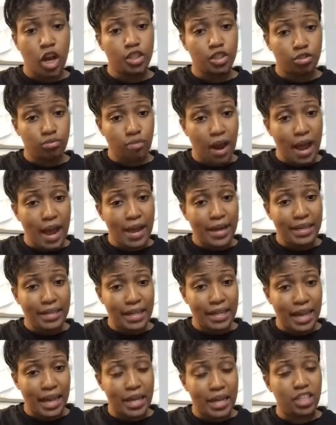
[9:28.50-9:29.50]
a
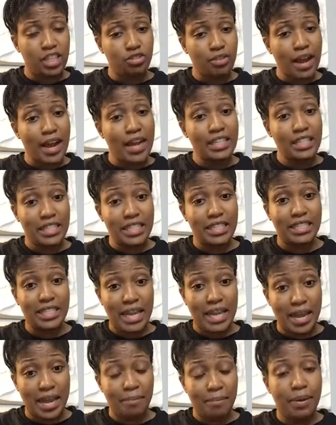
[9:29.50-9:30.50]
dry to
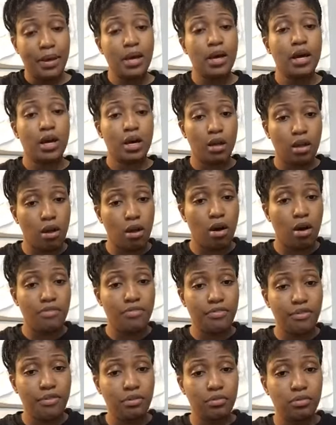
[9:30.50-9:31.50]
damp
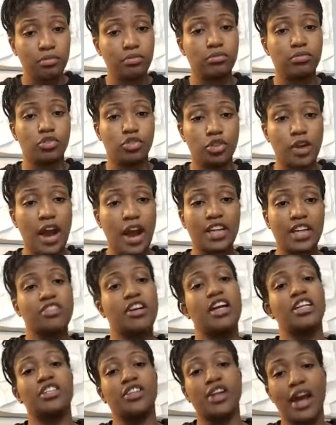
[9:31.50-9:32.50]
cloth. Dry.
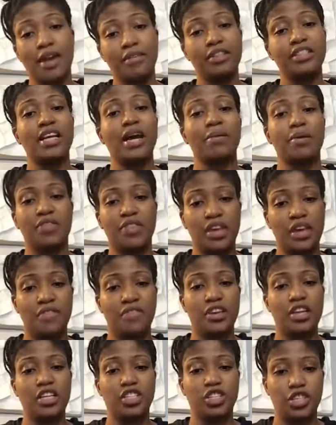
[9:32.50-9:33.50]
Every time you think
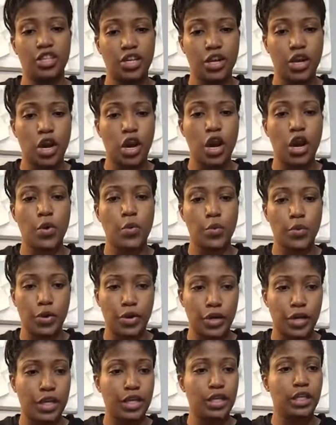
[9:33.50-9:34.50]
of engineered
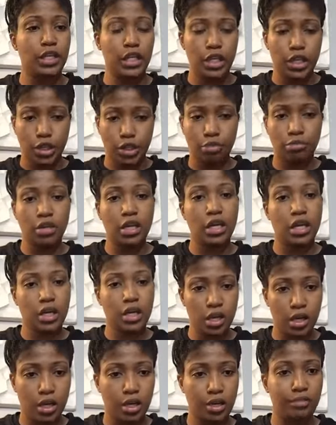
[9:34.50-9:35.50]
hardwood, you
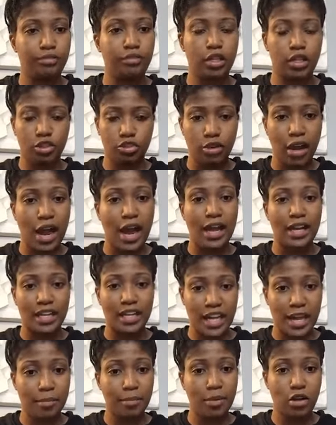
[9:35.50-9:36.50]
think of a dry
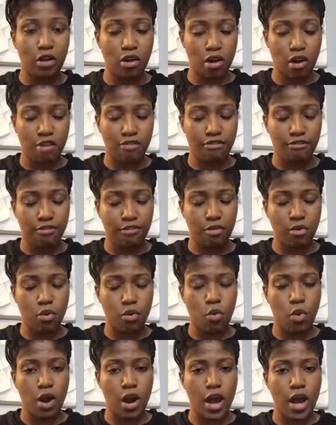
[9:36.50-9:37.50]
damp cloth,
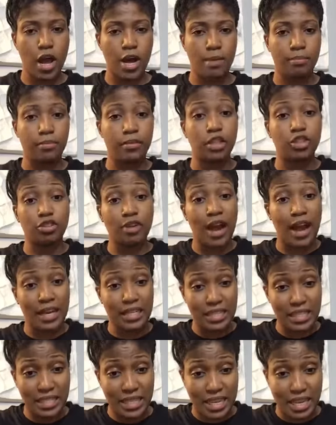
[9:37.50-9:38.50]
or a
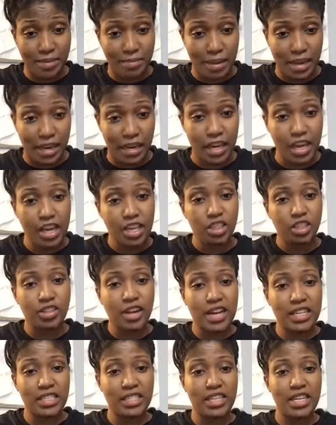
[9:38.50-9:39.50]
dry steaming.
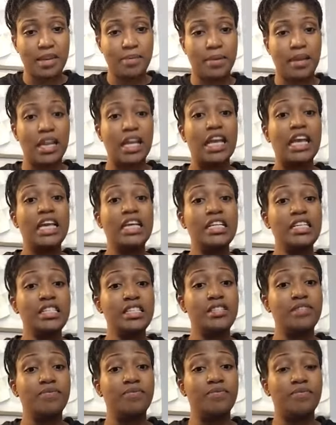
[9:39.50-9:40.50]
Dry steaming
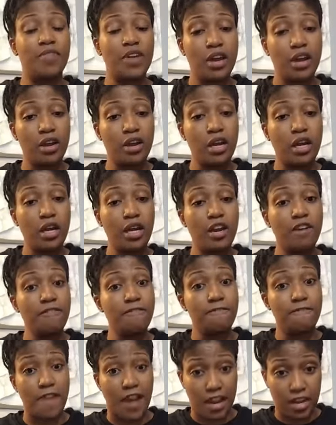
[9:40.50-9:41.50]
is very
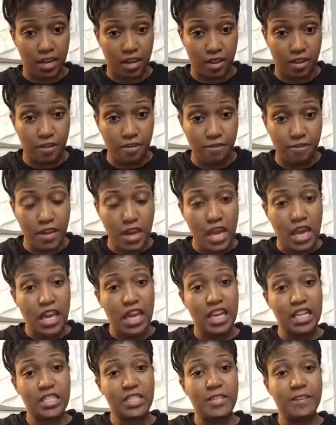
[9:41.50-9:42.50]
effective.
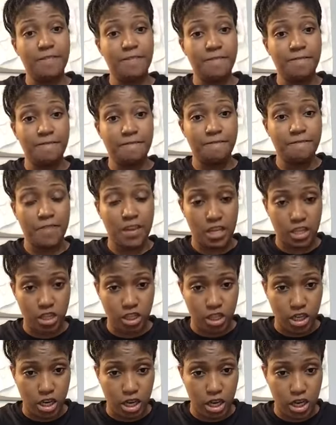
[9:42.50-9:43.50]
It's
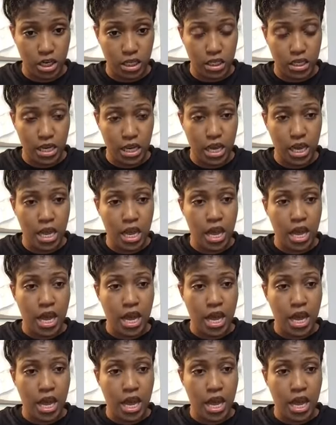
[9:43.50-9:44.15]
efficient.